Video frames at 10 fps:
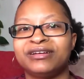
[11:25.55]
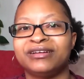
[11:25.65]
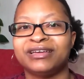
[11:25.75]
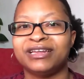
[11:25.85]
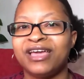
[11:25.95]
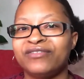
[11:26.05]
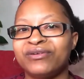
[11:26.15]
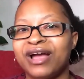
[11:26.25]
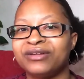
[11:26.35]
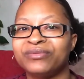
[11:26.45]
Can I have a
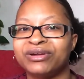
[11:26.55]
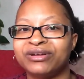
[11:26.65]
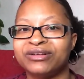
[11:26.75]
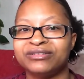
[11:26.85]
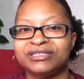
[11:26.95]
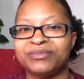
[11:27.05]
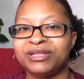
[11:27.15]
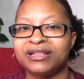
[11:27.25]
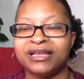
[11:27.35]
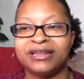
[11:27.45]
ride to work or something
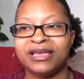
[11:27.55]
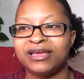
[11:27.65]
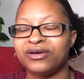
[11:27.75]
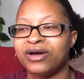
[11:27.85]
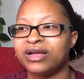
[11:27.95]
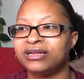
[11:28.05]
like that? Or,